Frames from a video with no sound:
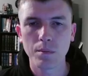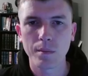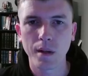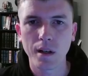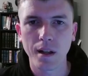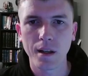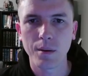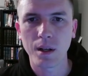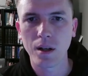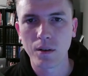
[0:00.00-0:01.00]
All right, there we
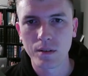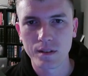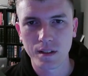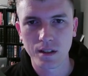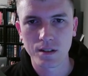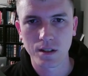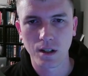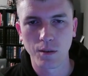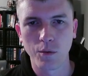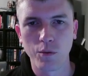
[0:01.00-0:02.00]
go. There's our
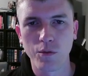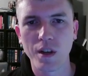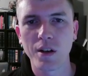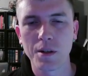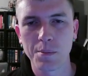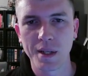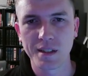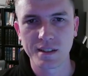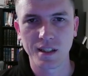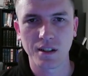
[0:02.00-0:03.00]
very
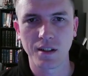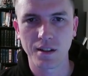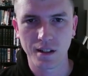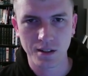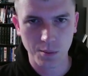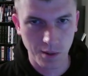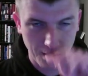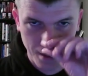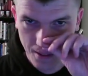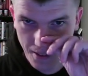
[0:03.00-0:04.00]
basic authenticate
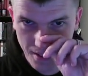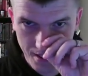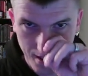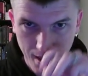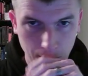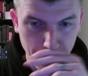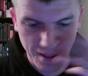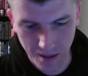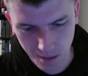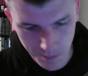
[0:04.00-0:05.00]
with
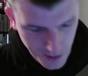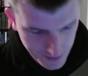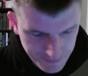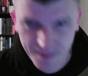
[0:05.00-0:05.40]
GitHub button.